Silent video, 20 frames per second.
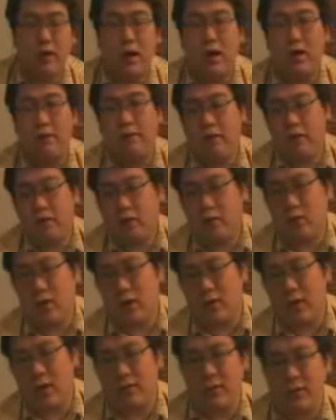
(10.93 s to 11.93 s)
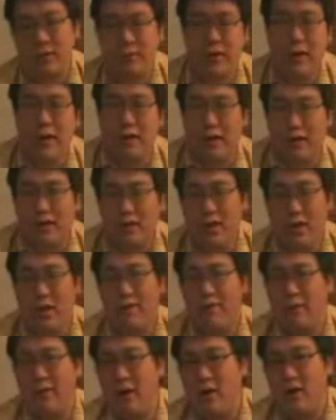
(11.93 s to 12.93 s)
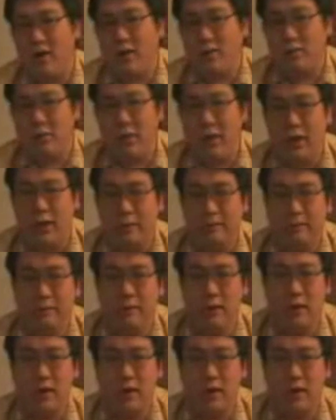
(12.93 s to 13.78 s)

Now first, what do I mean by a desktop VR display?